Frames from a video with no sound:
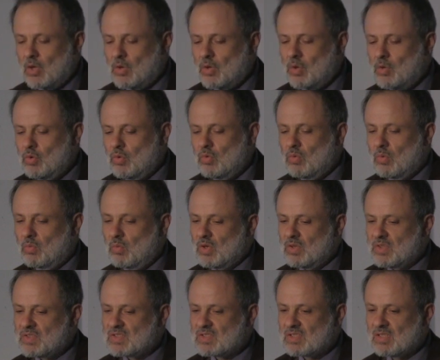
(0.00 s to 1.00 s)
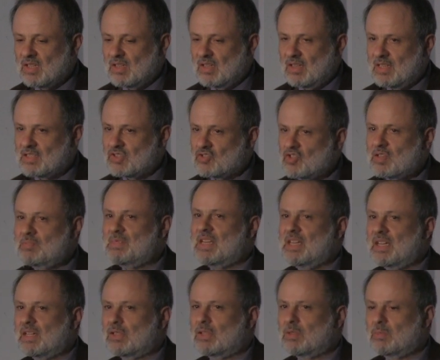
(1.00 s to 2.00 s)
who was
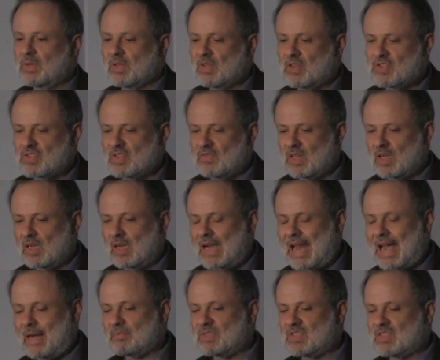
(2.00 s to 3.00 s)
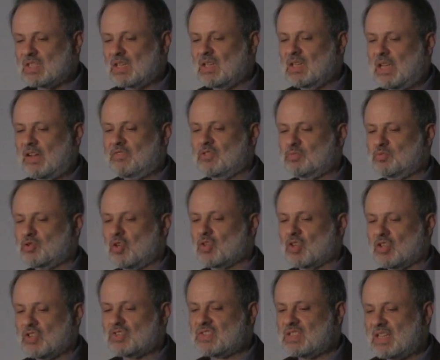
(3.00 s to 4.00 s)
extremely ill because of a collapsed left
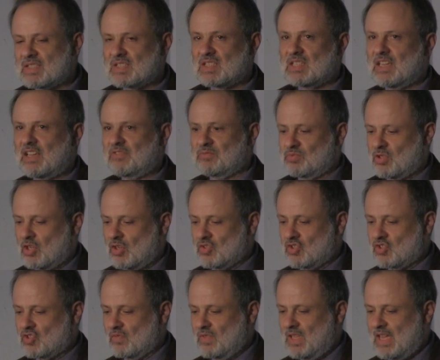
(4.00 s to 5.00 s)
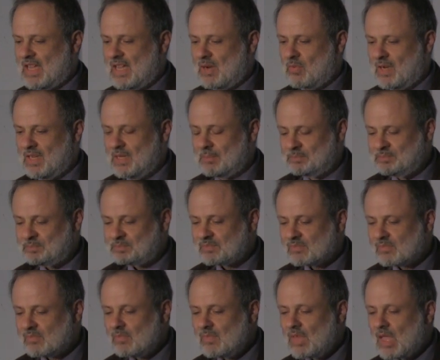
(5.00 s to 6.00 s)
bronchus, that's the left branch of the airway.
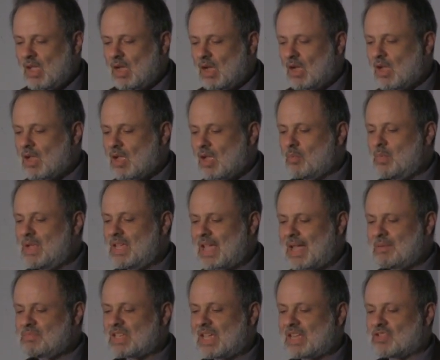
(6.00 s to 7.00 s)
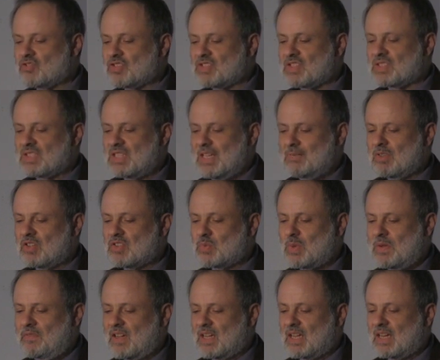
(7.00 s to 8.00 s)
And we came together as a team because
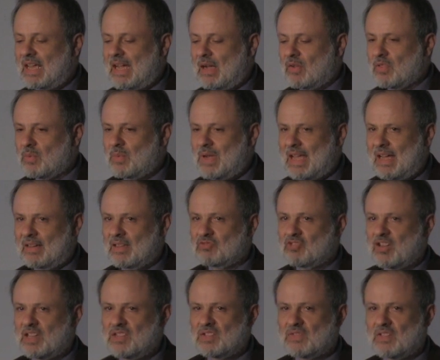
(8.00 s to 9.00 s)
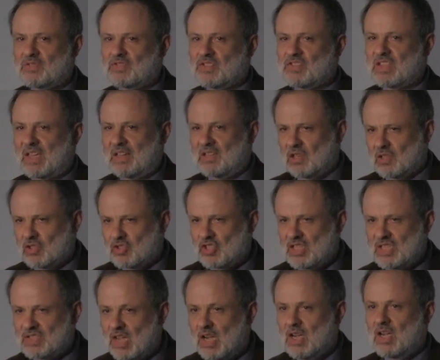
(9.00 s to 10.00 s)
we figured out that we had a range of different
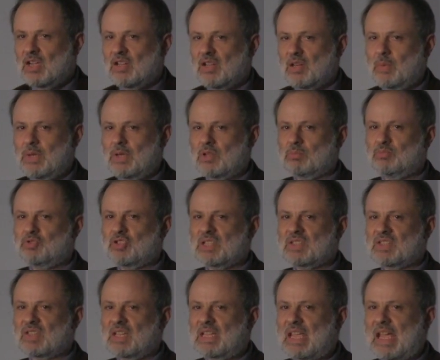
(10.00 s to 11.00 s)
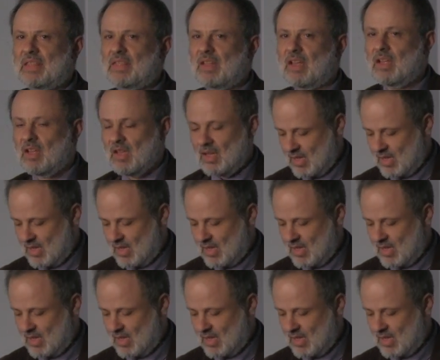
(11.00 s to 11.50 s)
technologies that we could bring together